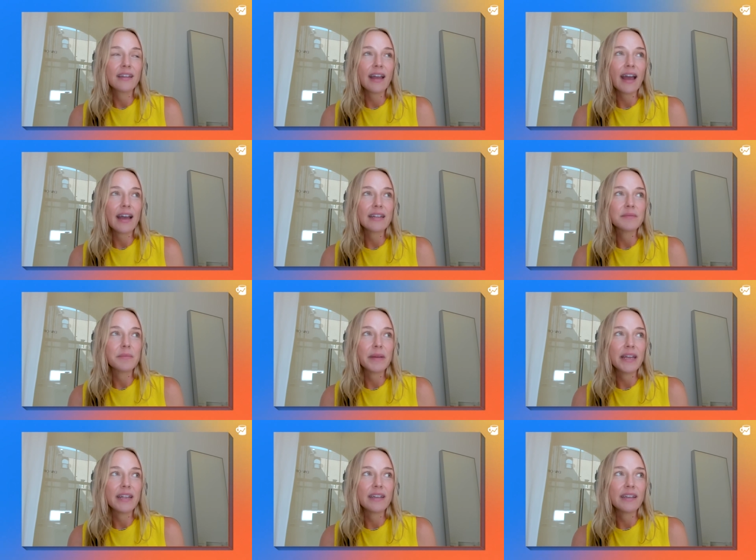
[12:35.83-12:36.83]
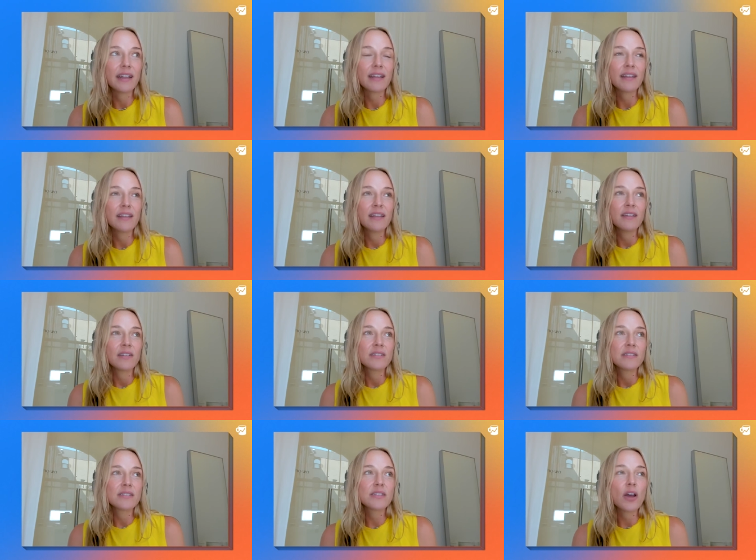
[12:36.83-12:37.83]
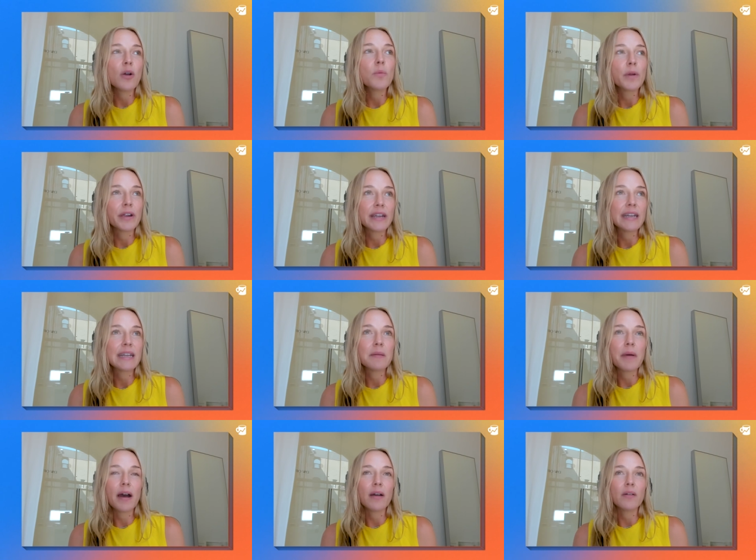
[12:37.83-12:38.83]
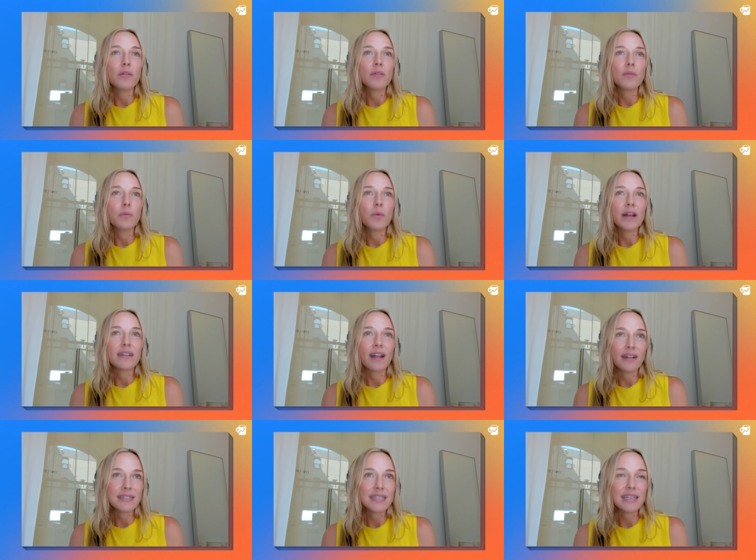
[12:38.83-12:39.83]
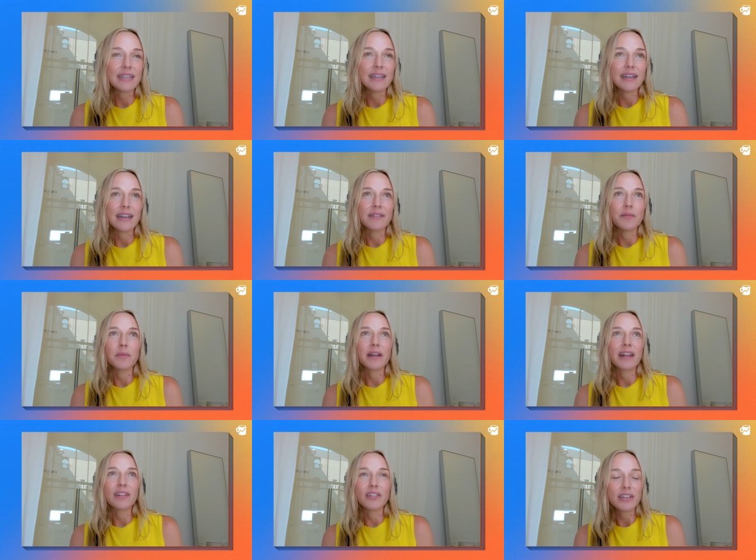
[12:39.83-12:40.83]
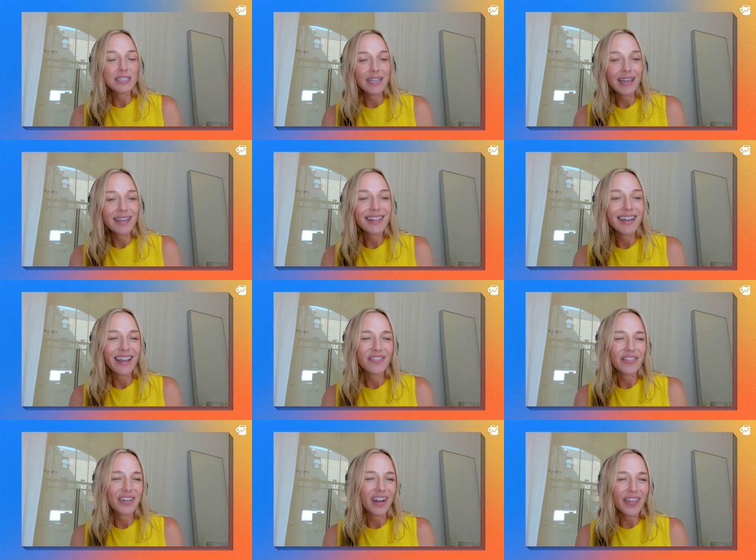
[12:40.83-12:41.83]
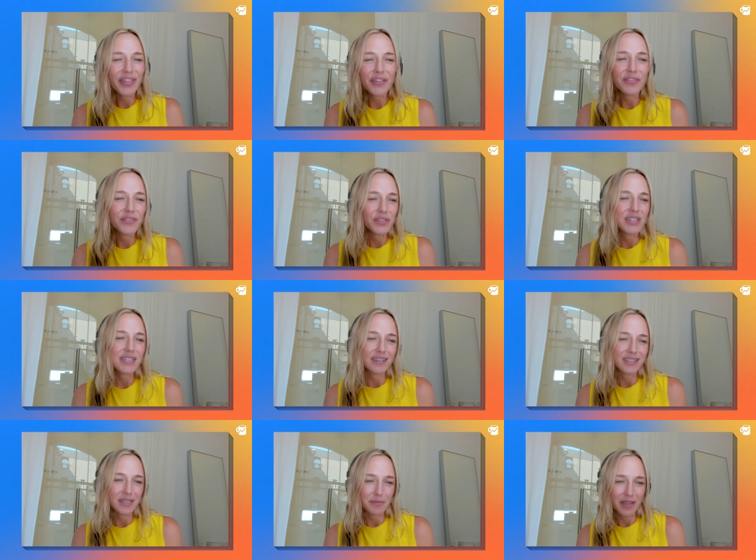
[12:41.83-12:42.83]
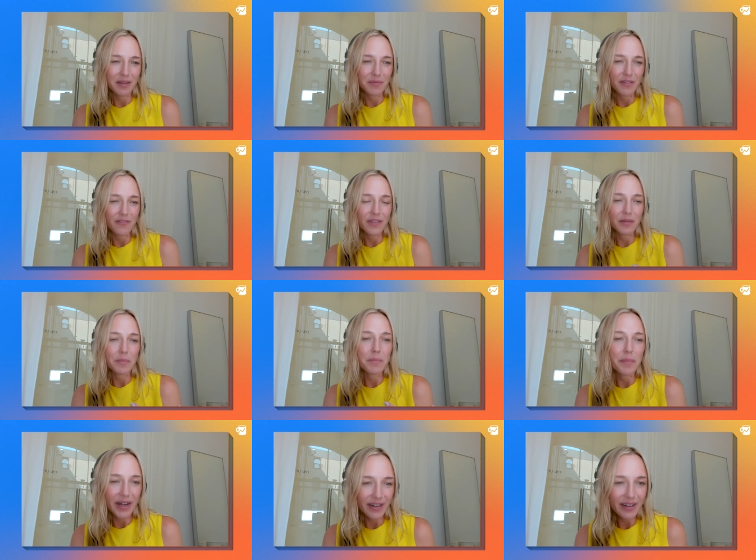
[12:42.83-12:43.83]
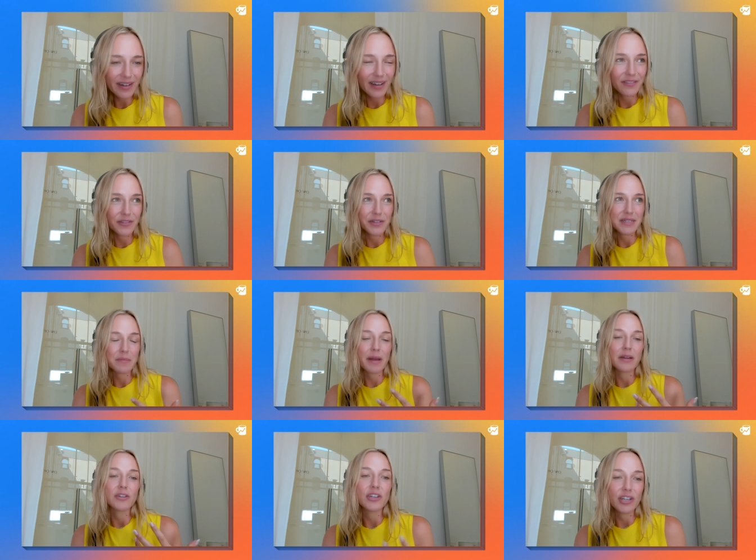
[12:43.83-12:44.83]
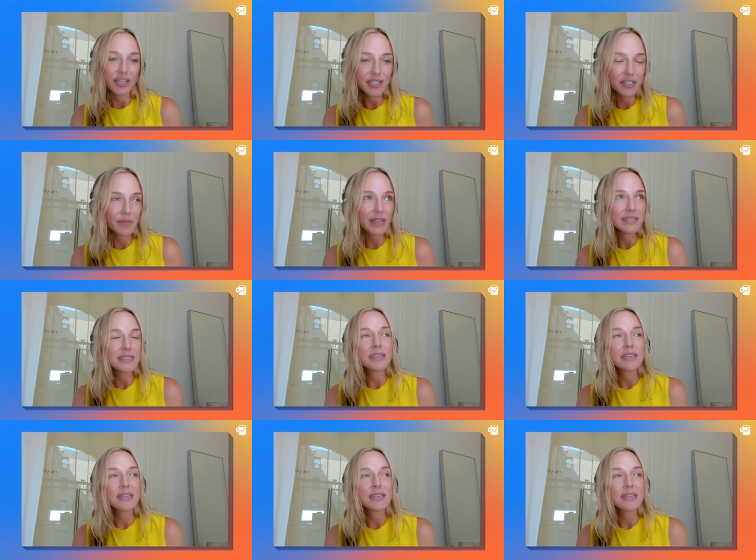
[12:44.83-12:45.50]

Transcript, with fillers: had been so worried about what not to eat and what I looked like that I forgot that food is there to make me feel better and food is about nourishment.